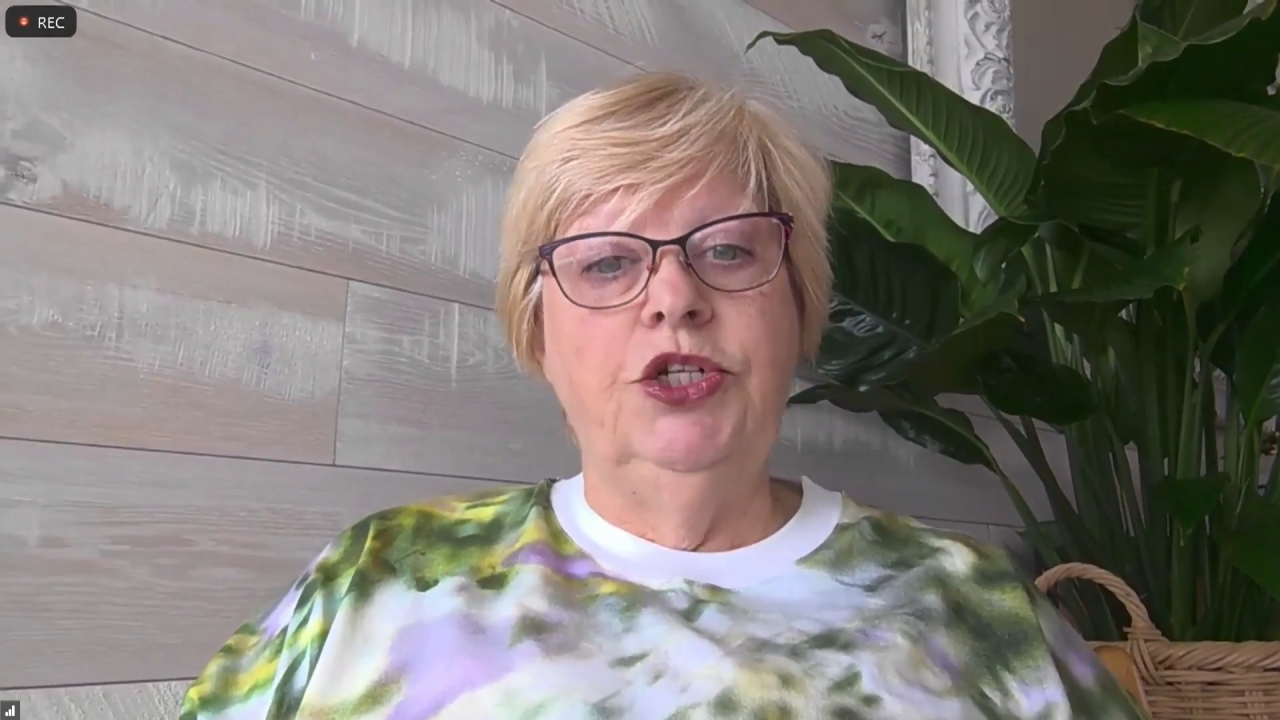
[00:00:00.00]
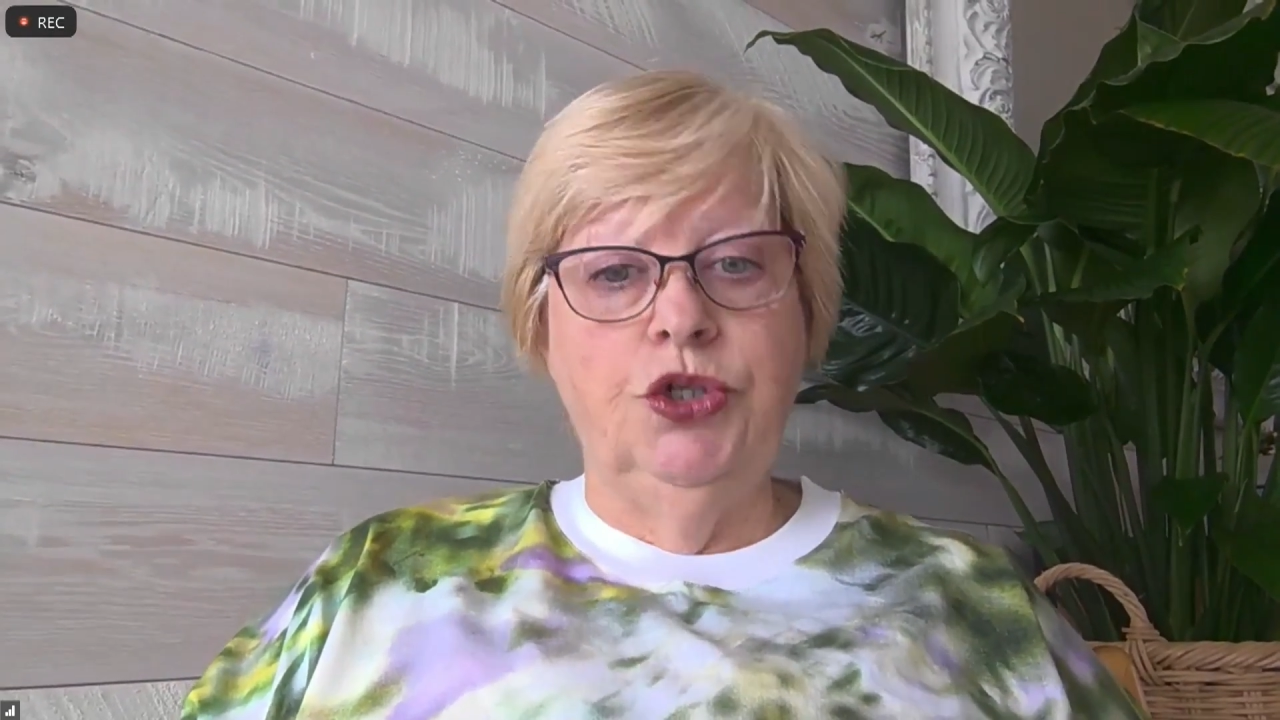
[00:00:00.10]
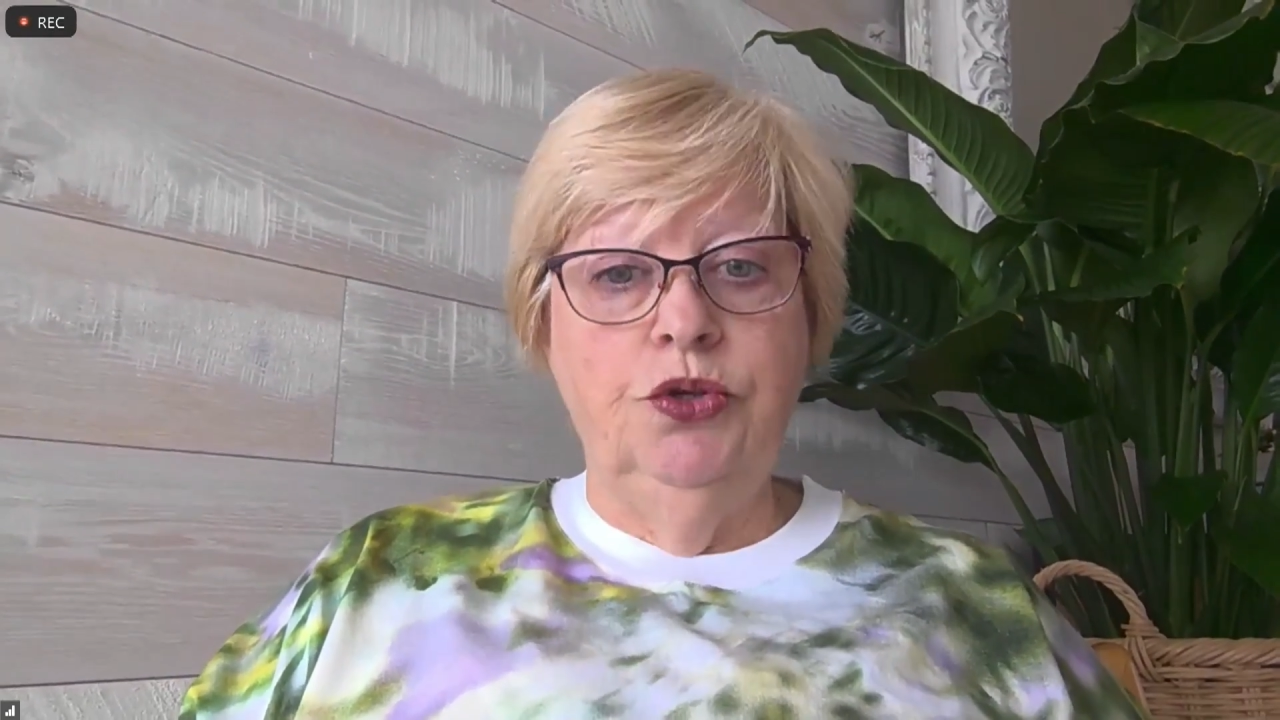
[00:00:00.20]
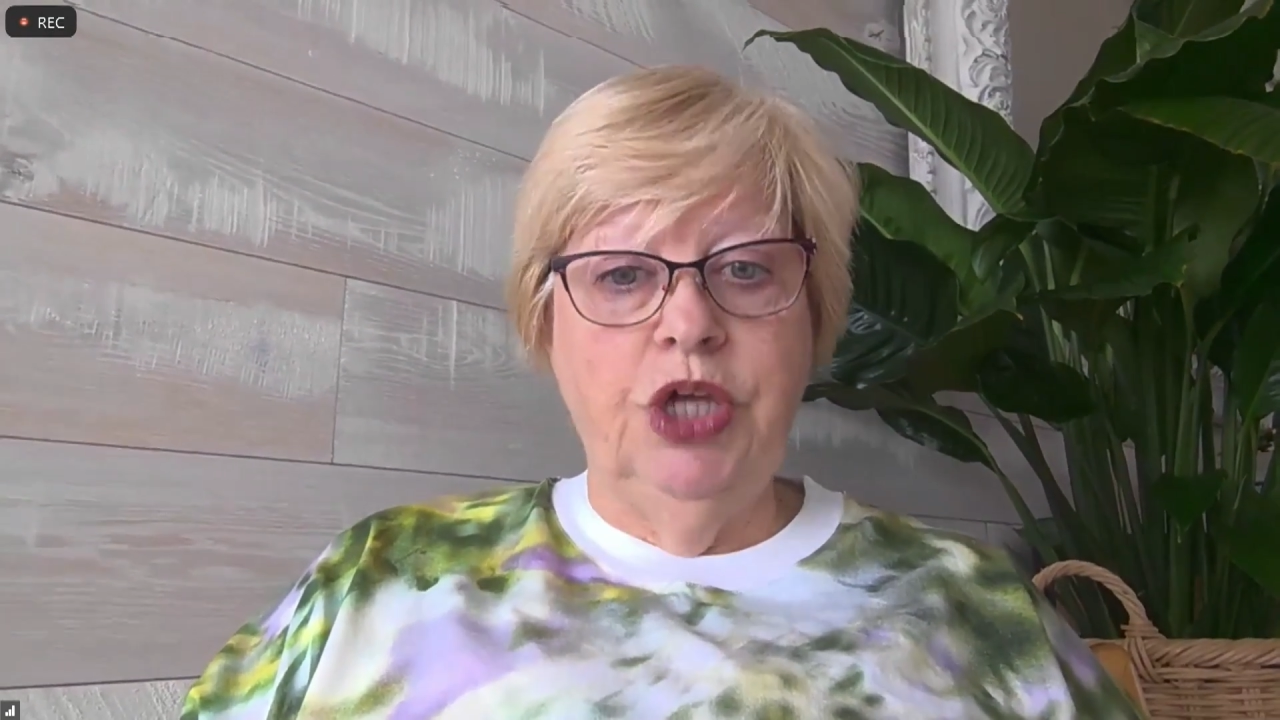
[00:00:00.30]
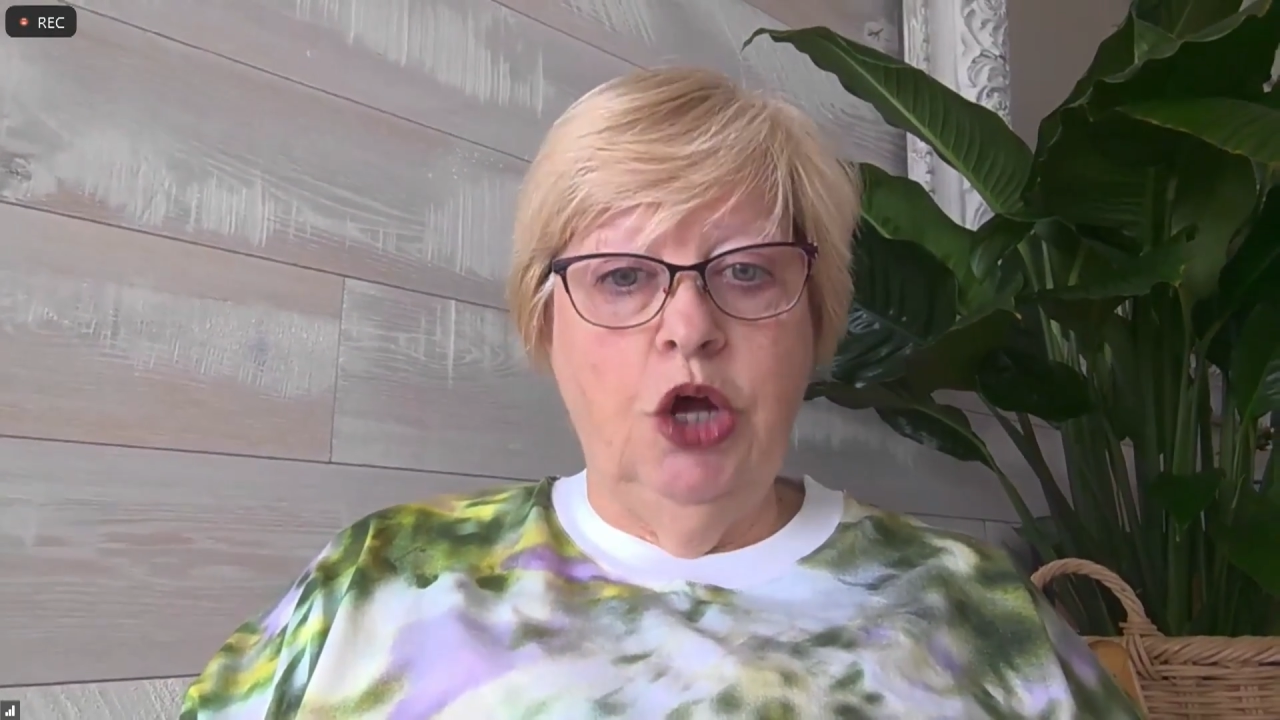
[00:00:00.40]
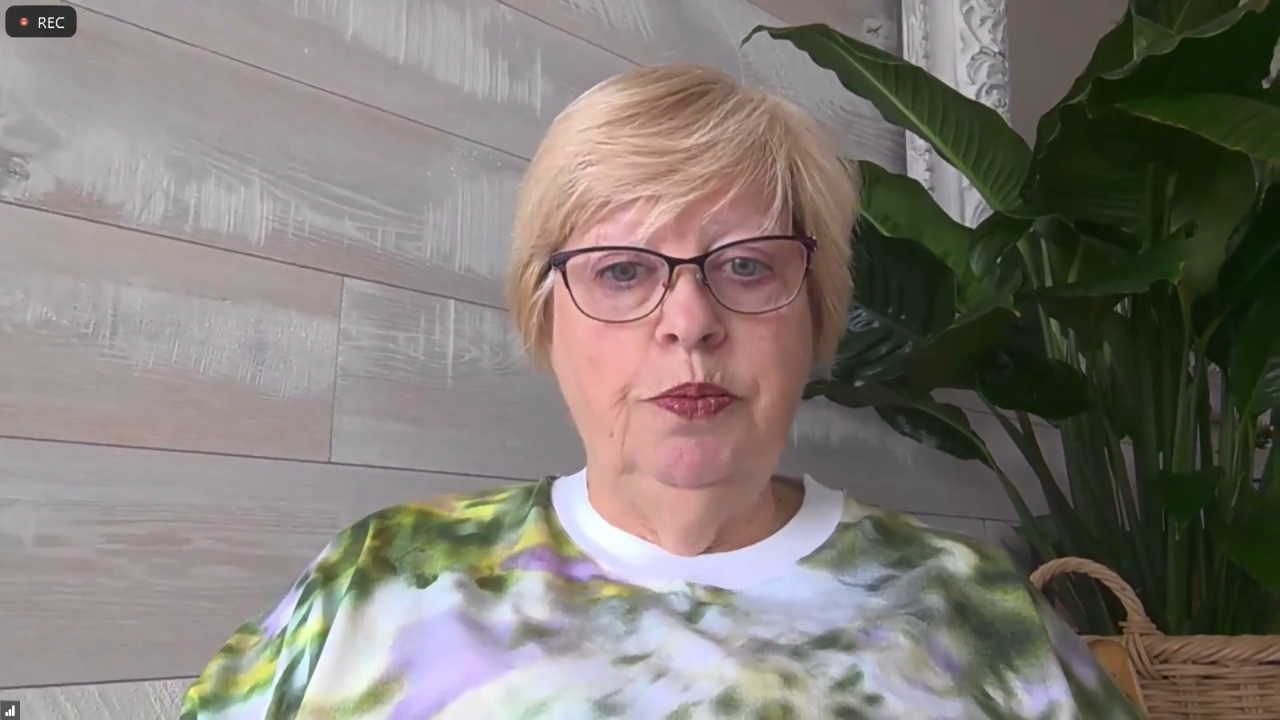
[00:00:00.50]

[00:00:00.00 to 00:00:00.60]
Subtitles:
to the